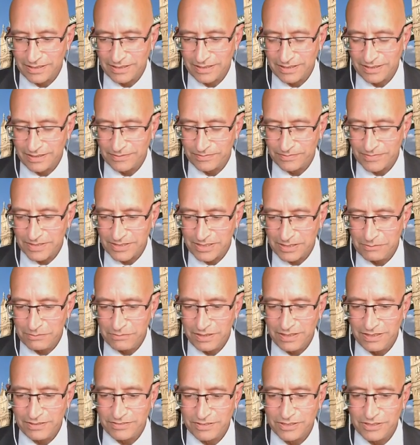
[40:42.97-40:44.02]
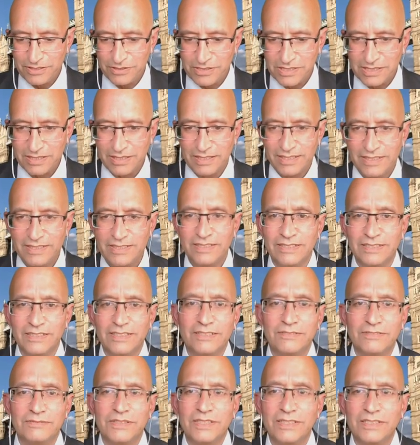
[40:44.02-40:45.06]
Somebody introduced the idea
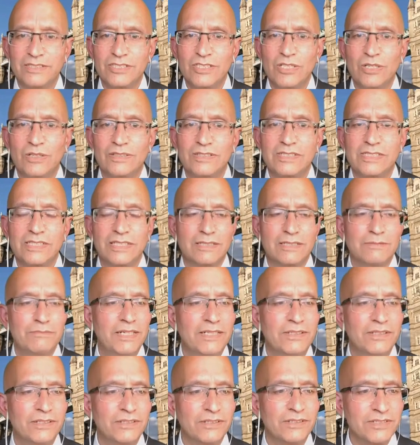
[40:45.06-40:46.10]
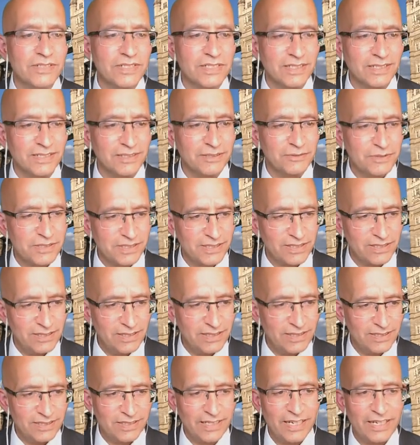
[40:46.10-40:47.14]
of a toxic minority. It was, I think,
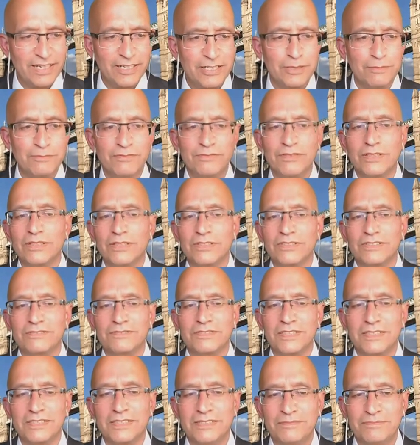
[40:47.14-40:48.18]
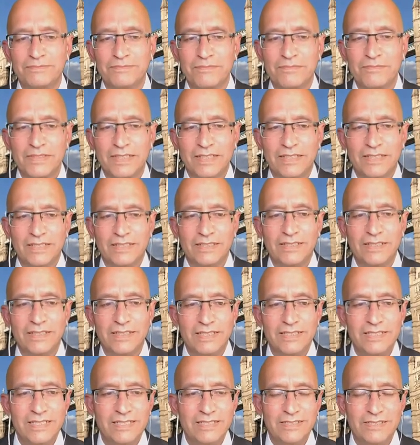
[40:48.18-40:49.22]
an Arab philosopher, and he
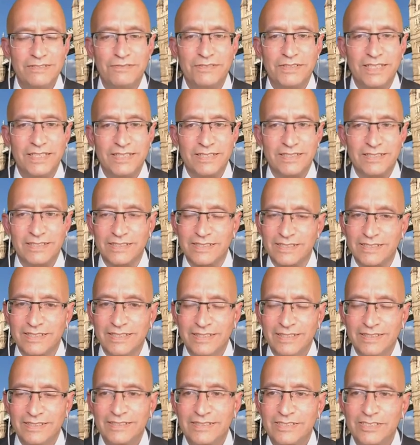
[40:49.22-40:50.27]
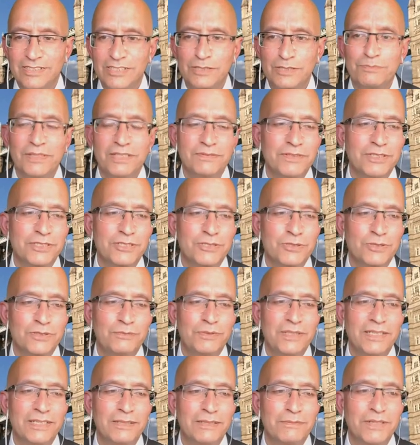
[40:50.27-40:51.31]
identified that just by virtue of
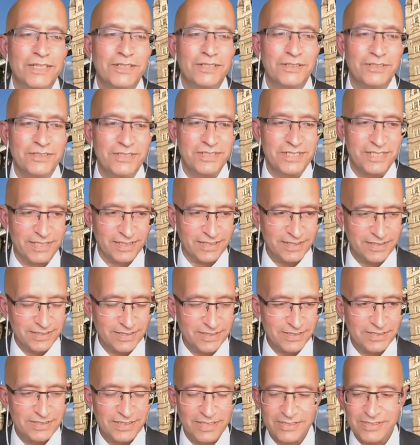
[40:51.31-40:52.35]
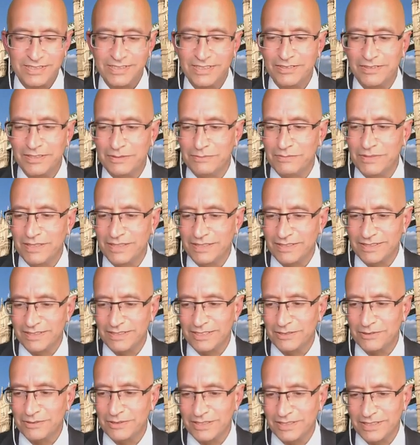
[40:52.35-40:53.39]
being a minority doesn't necessarily mean that
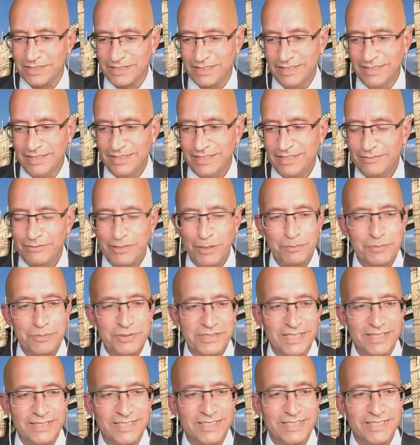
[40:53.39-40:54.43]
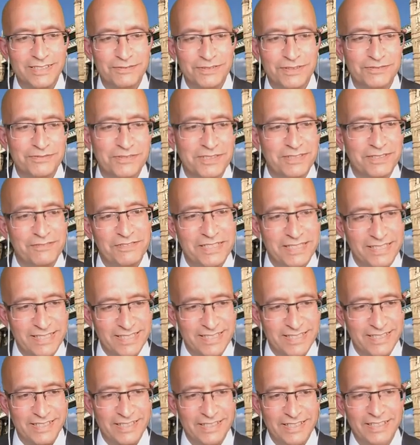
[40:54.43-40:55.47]
you are a representative of
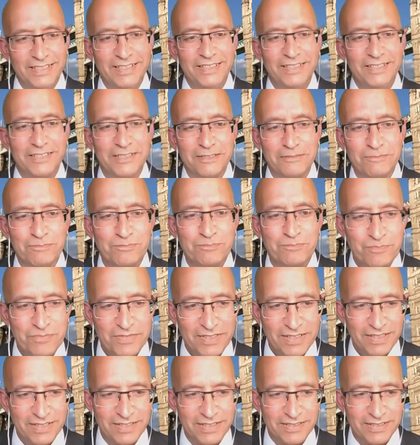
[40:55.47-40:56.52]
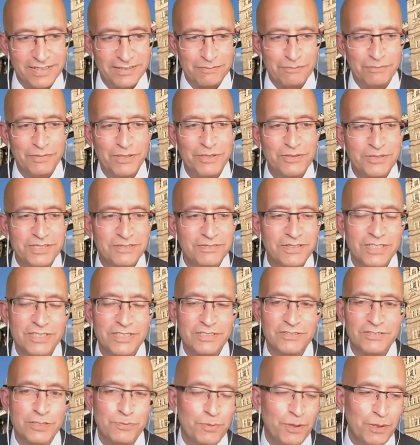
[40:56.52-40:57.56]
divinity, and that most of
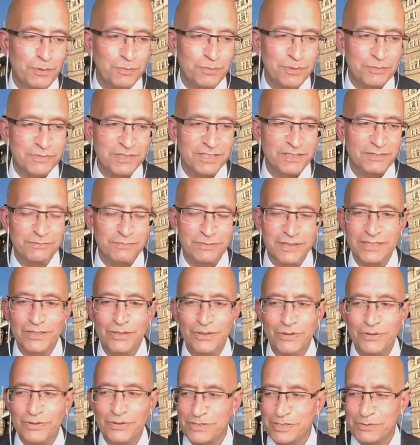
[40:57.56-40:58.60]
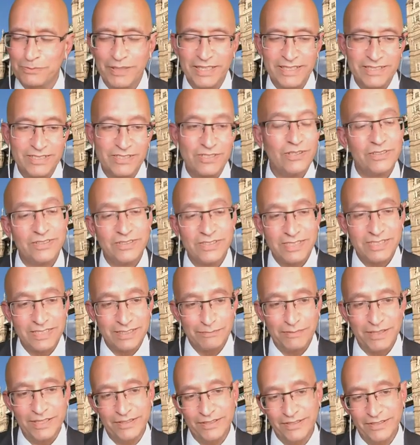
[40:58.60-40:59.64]
history's problems have been caused by toxic
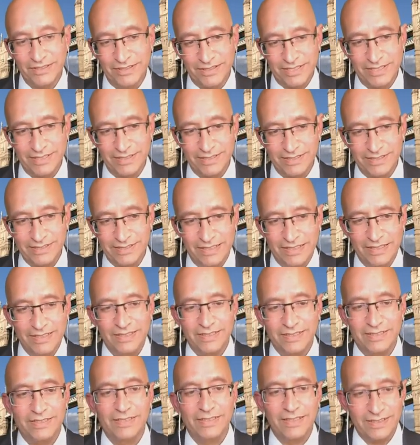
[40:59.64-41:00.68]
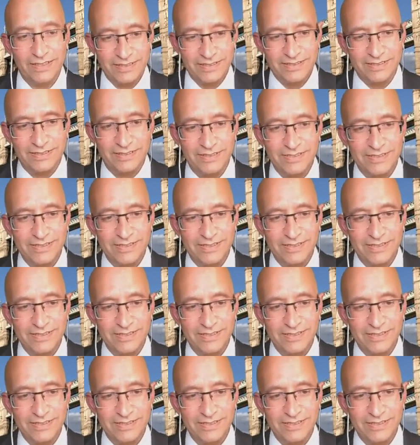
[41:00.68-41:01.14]
minorities. The Nazis,